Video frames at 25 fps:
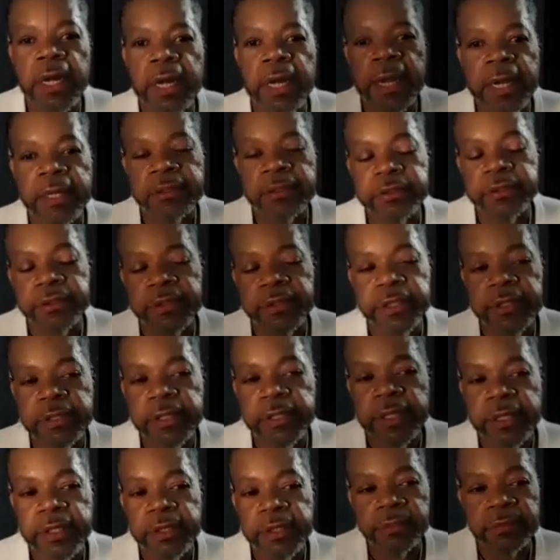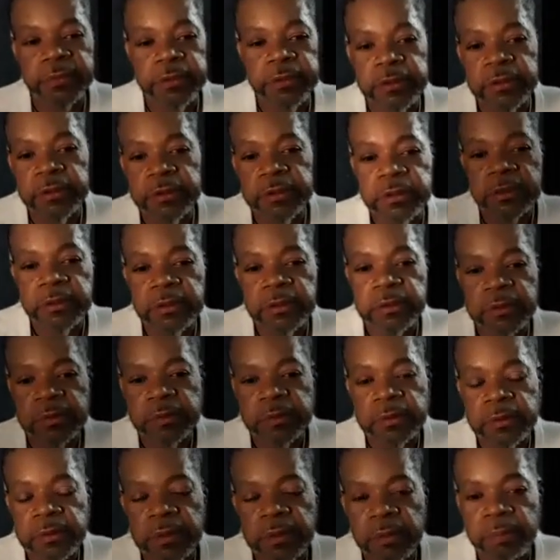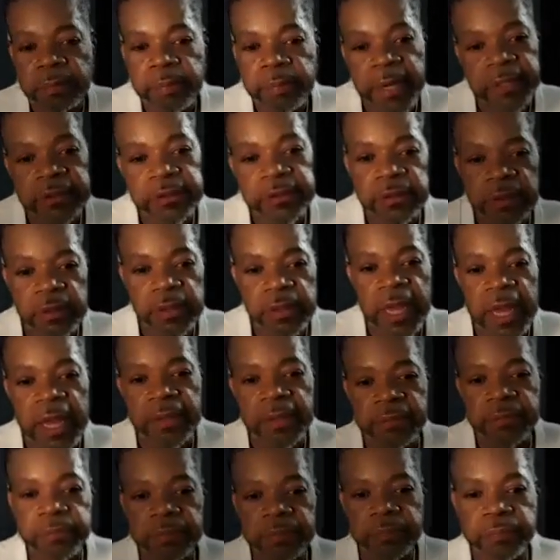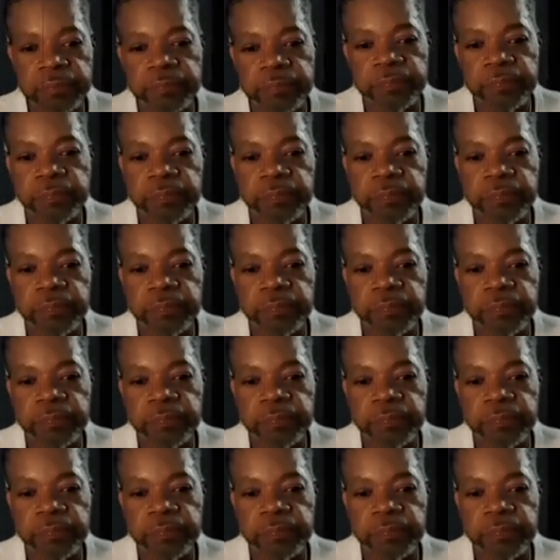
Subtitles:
I answered it, and it was Pastor Lott.